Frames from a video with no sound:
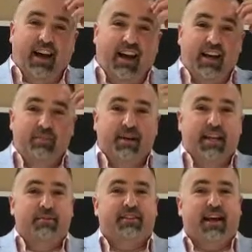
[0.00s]
My
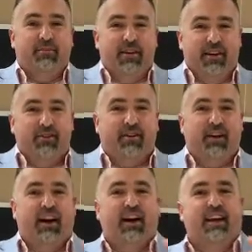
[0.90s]
name is Adam Nagle.
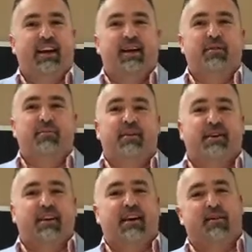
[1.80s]
I am
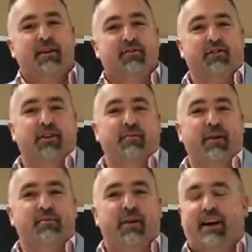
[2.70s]
coming from,
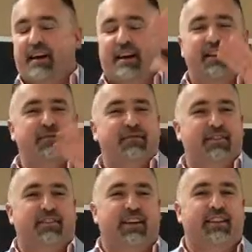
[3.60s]
I love to
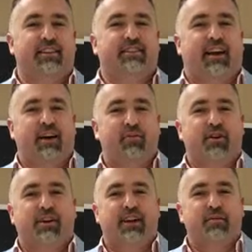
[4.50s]
say this, I
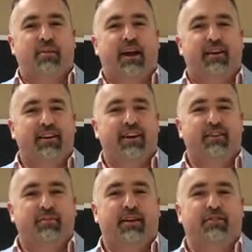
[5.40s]
work in
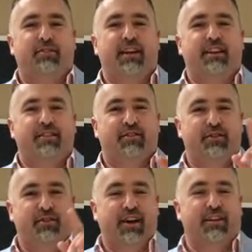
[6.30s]
Paradise, Pennsylvania. So
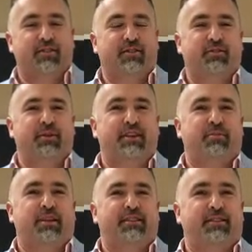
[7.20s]
you guys are the
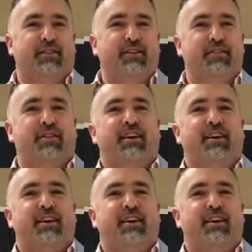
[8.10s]
sweetest place on earth.